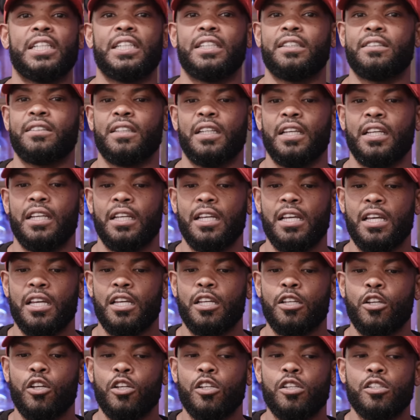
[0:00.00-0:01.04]
is
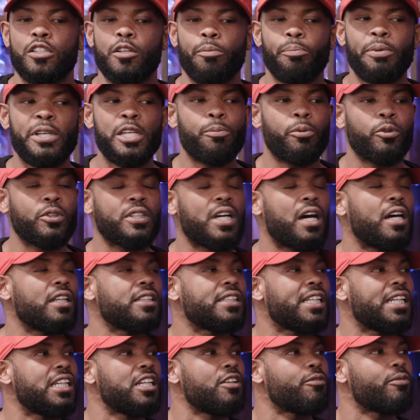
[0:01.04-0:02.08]
the people that are
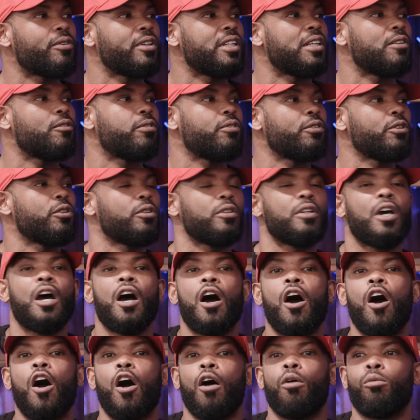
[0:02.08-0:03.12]
delivering him food
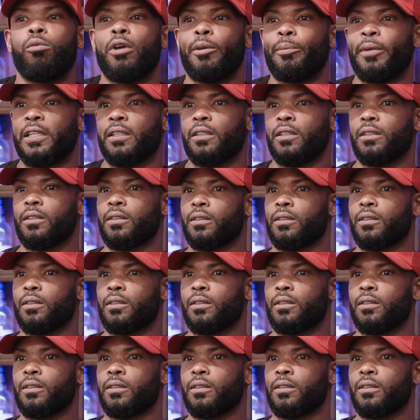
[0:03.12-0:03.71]
are women.